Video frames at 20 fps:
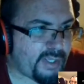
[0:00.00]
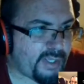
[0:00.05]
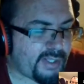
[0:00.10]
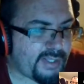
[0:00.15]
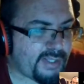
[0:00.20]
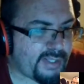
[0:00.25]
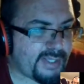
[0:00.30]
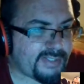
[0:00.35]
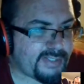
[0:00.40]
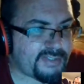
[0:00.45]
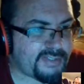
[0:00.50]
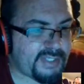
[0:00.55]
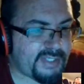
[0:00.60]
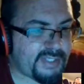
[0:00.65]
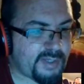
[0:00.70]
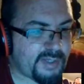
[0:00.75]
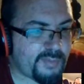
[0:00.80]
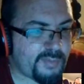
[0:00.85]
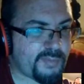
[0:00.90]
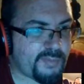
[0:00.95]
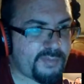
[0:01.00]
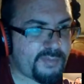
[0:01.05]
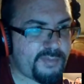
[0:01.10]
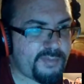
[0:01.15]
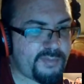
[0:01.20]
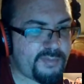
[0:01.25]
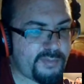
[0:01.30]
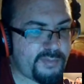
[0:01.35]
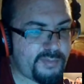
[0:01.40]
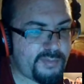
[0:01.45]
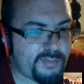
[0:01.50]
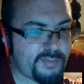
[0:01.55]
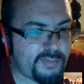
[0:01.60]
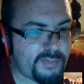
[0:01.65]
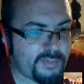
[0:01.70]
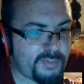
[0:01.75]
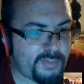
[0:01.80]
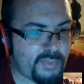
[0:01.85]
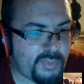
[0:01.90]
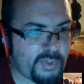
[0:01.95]
I'd like to see him
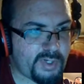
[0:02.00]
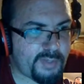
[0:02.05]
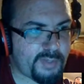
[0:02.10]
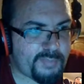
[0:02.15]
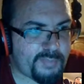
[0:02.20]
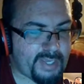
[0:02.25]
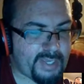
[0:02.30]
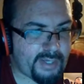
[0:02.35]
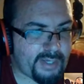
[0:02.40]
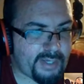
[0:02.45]
put up that